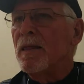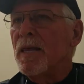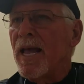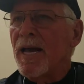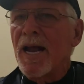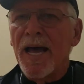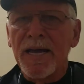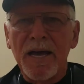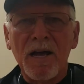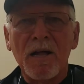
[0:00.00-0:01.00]
the
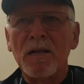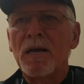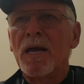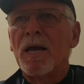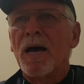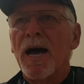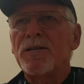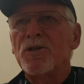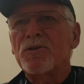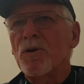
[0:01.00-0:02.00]
NIL. I
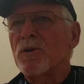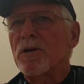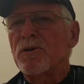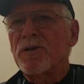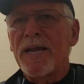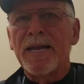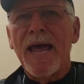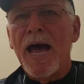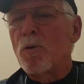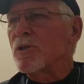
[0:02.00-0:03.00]
just don't understand
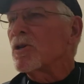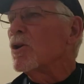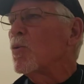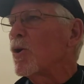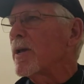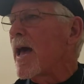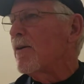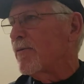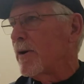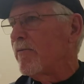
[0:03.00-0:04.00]
how it's going to work
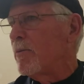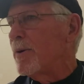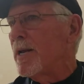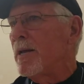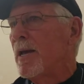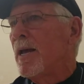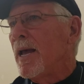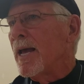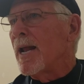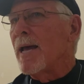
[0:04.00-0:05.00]
out for everybody.
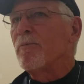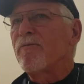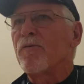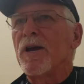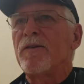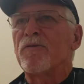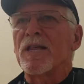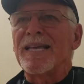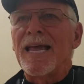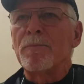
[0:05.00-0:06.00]
And I'm afraid for
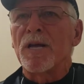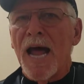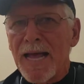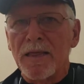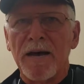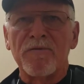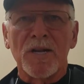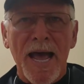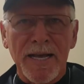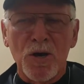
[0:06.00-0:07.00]
the game that I loved
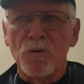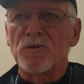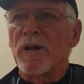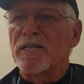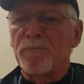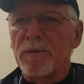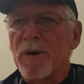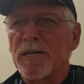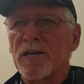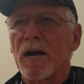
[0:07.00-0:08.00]
and I coached and I spent
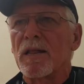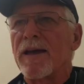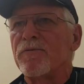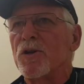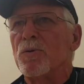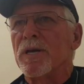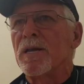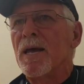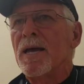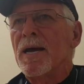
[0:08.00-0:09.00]
my entire life doing.
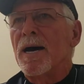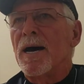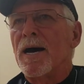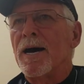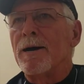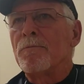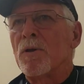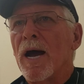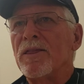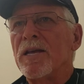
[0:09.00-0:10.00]
Uh,
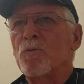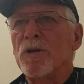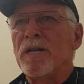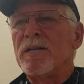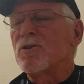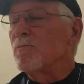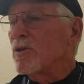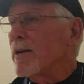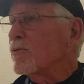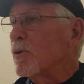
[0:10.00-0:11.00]
I think we need some
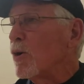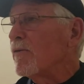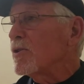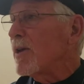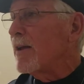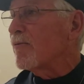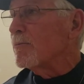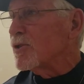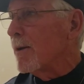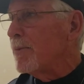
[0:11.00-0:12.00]
central oversight
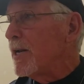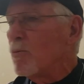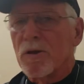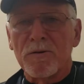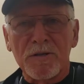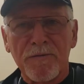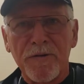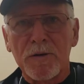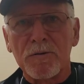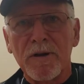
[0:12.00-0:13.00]
from somebody, whether it's the
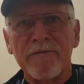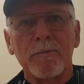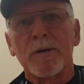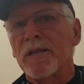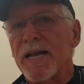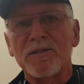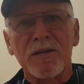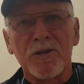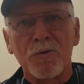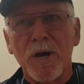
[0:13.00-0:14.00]
federal government or the
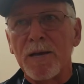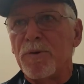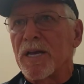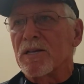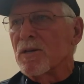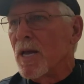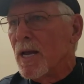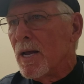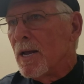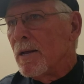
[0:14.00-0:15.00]
NC2A,
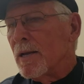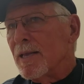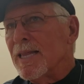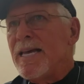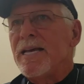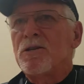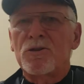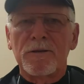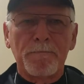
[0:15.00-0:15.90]
because leagues